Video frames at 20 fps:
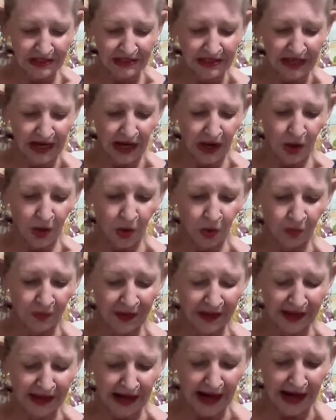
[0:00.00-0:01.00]
say Om
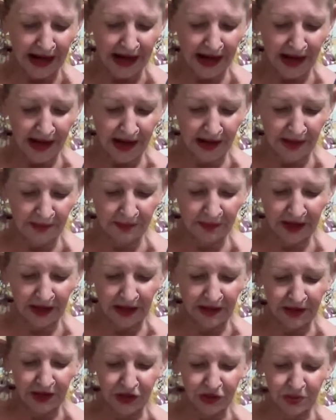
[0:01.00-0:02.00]
that I am,
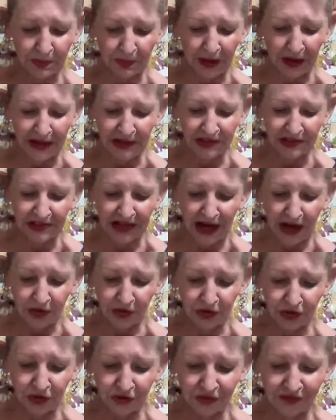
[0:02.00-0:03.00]
and this breaks
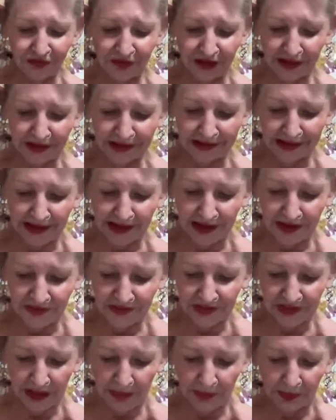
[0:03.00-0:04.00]
down your feeling of
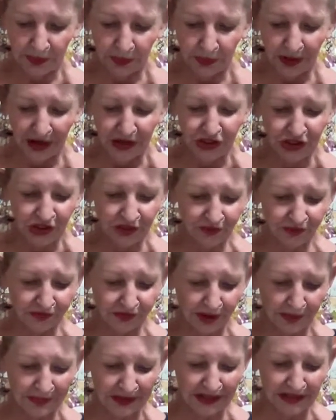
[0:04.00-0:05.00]
separation
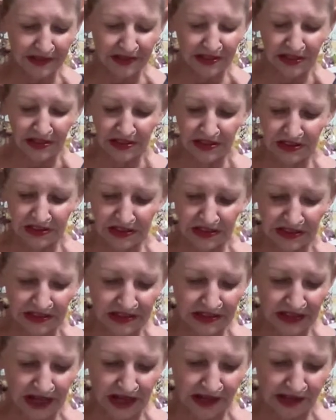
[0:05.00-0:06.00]
from existence
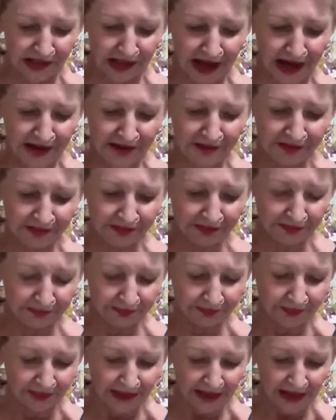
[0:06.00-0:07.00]
and life.
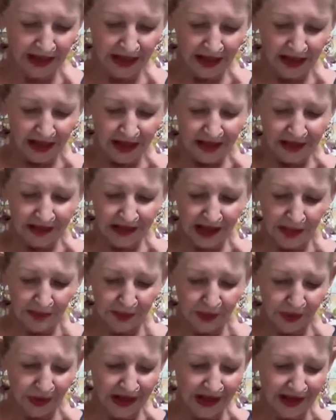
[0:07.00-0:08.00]

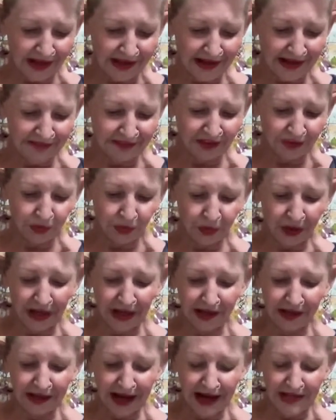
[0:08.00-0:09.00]
Number 11,
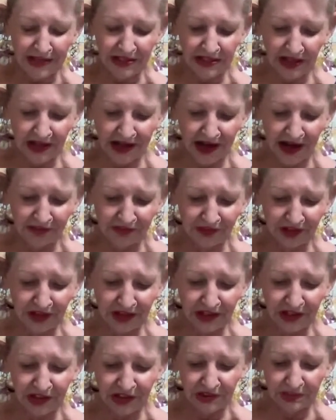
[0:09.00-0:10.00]
realize that every
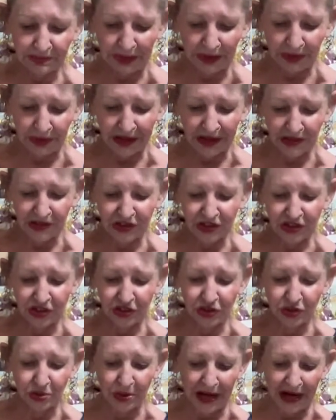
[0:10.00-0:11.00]
experience is
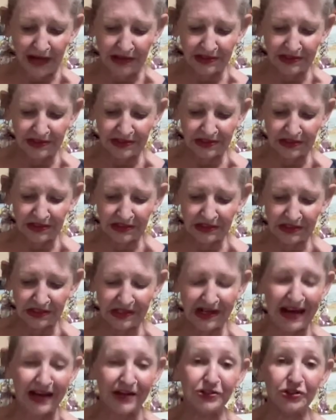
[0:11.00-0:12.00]
transient in
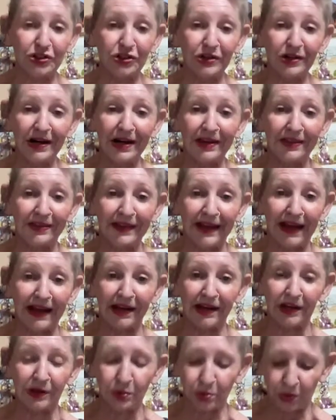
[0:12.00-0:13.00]
nature and that
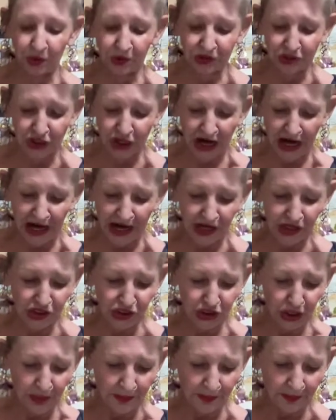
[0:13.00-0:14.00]
it will change.